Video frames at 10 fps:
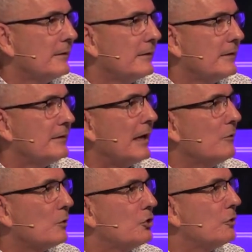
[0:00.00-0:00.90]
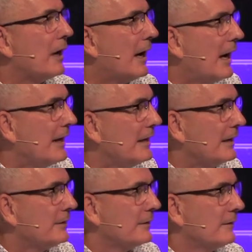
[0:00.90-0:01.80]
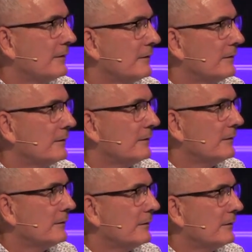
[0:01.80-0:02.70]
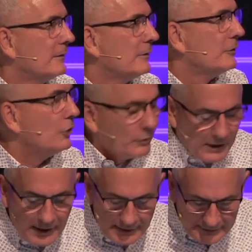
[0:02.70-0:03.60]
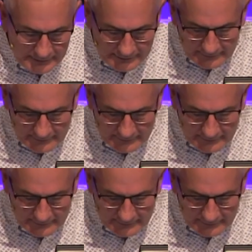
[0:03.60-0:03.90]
Satan wants you to hide it. Don't hide it.